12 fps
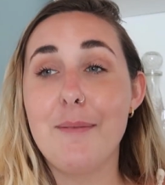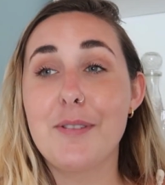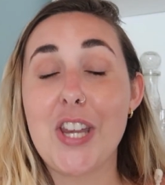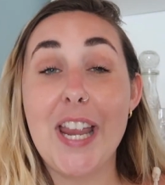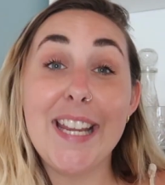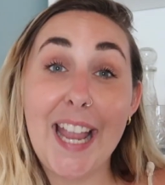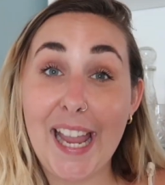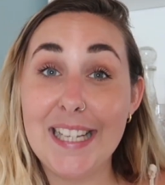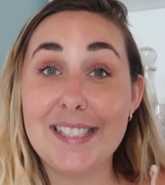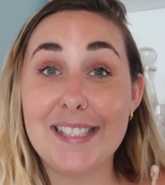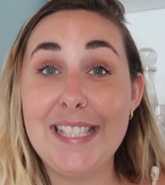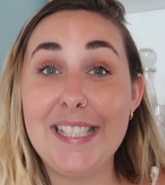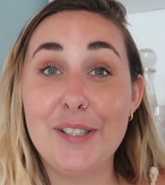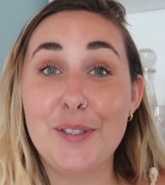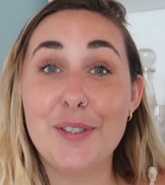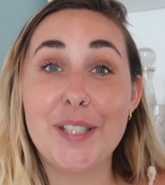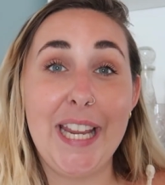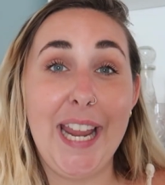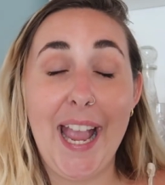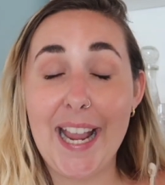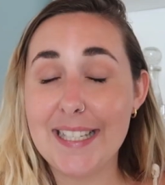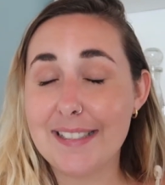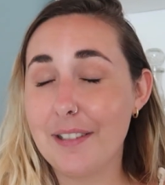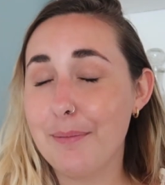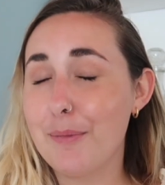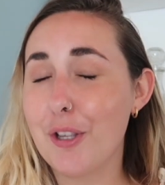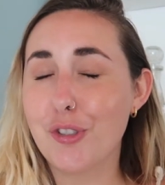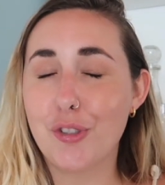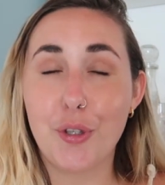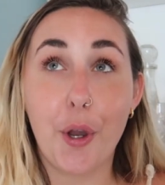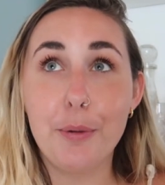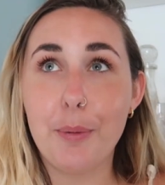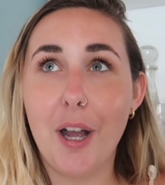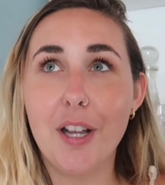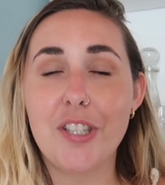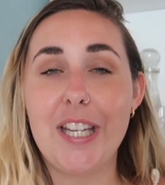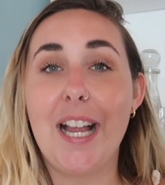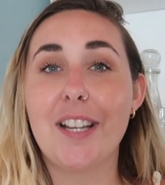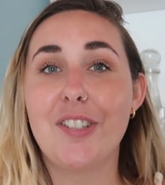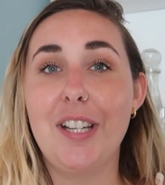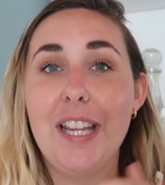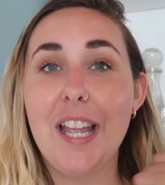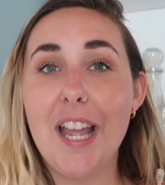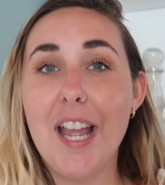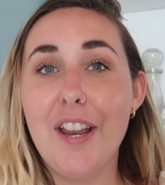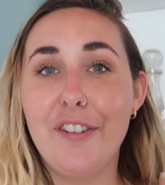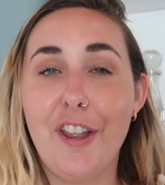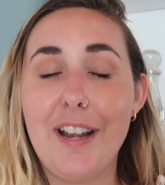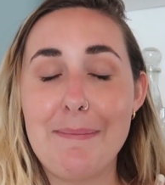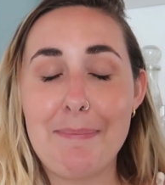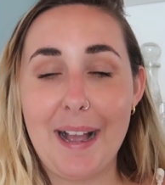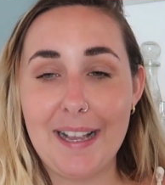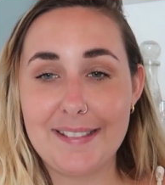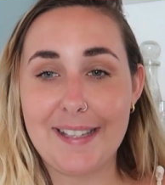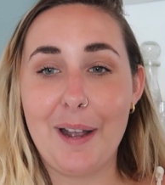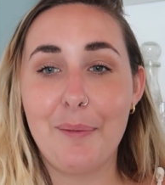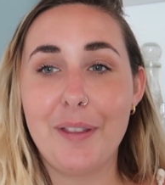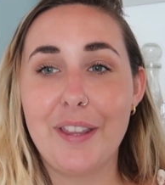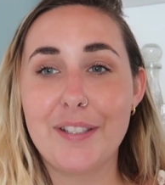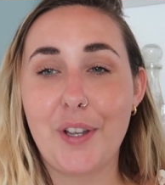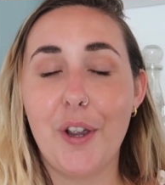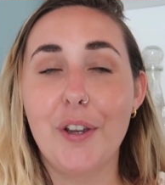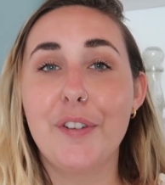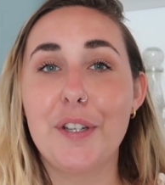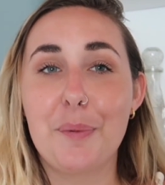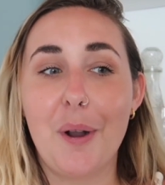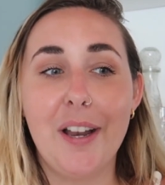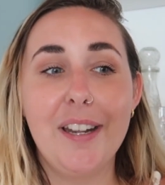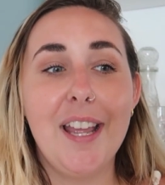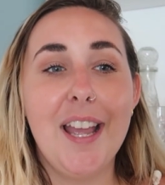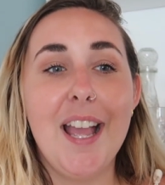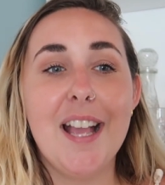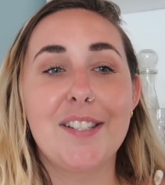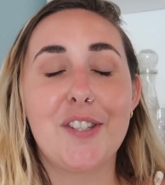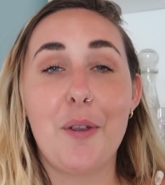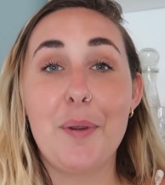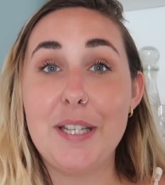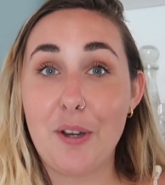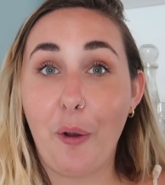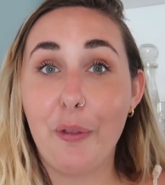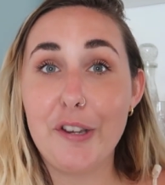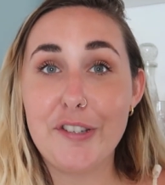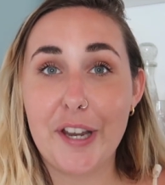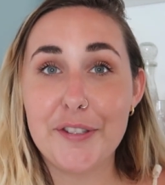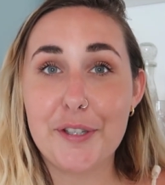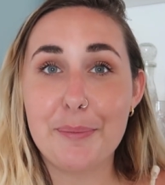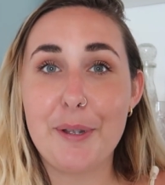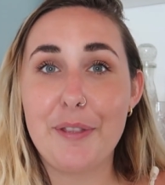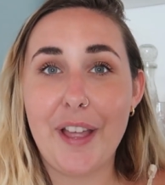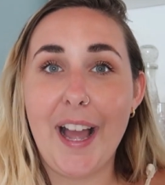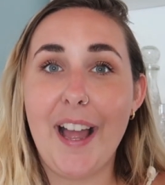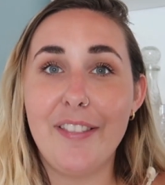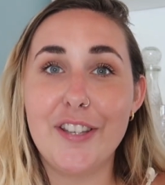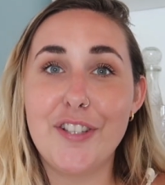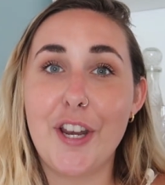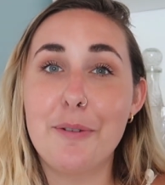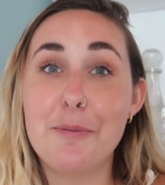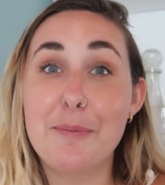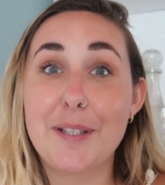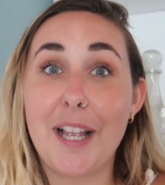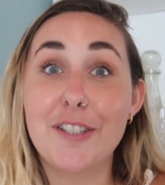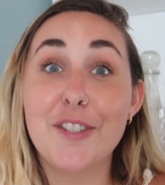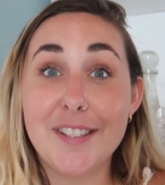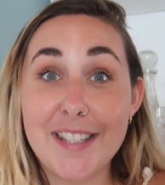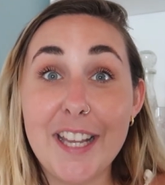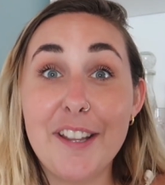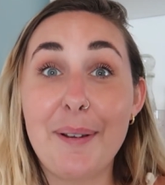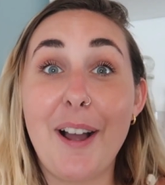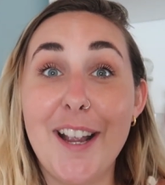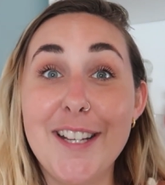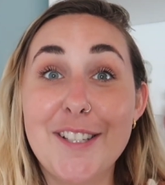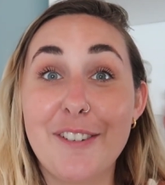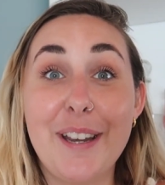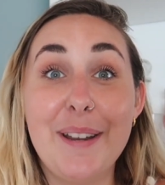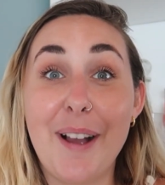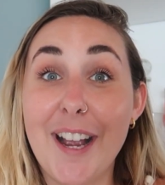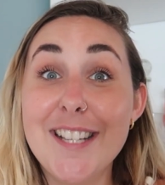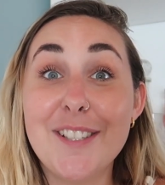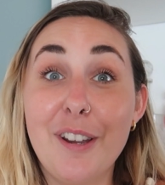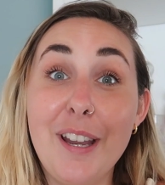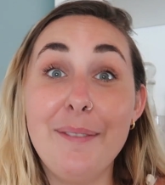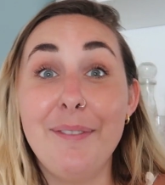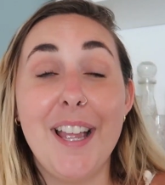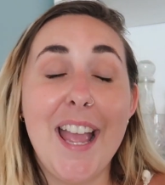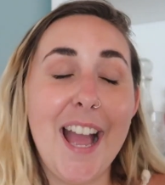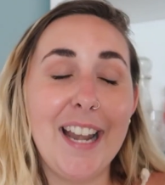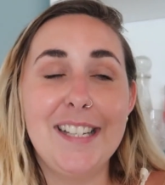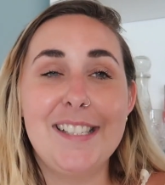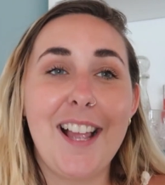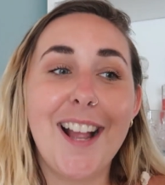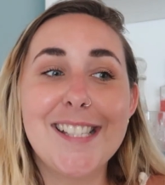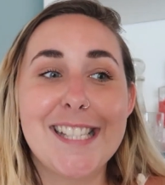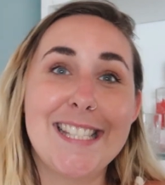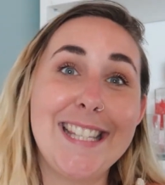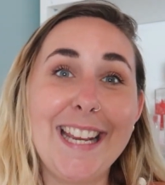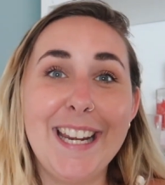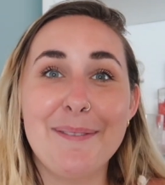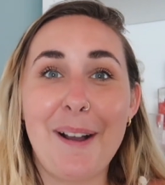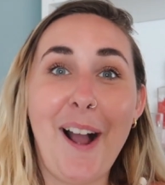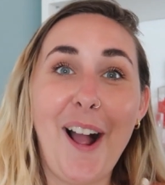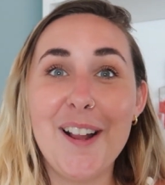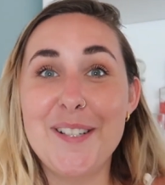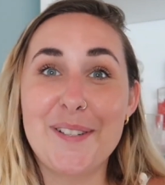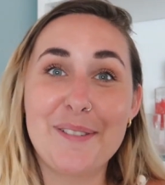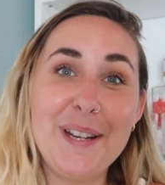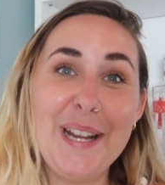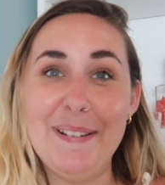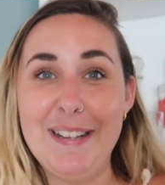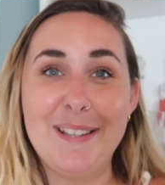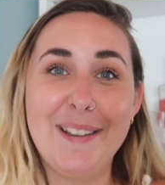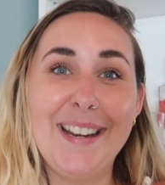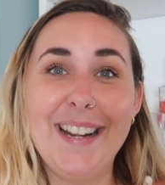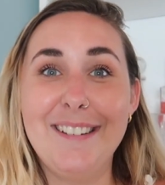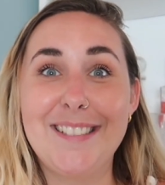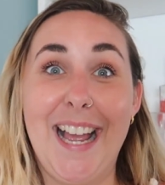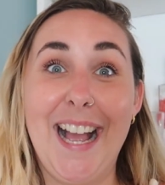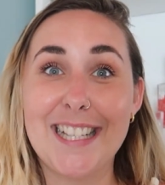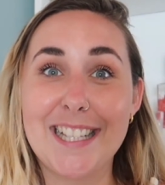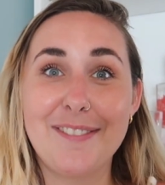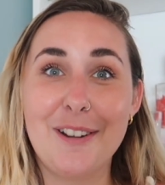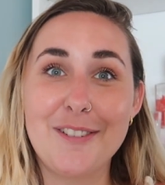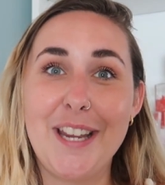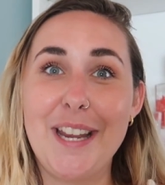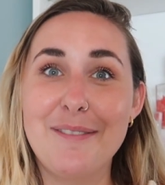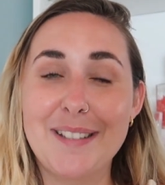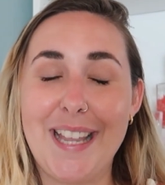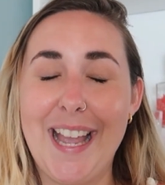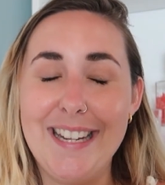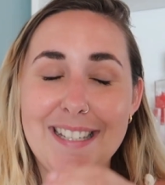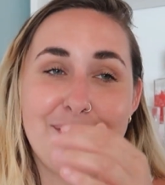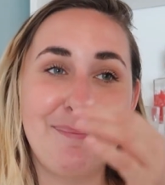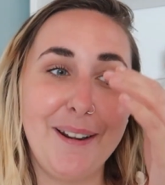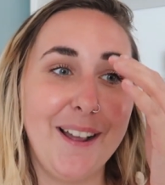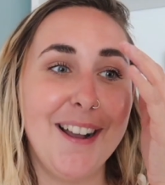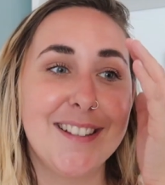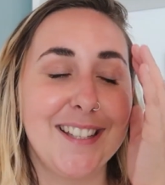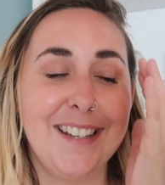Jake hates needles, he hates them so much. He actually nearly passed out with his COVID one. So he told the gentleman that, and the gentleman was like, just think about ice cream, ice cream. And he started singing about ice cream and doing a little dance while Jake was getting his blood.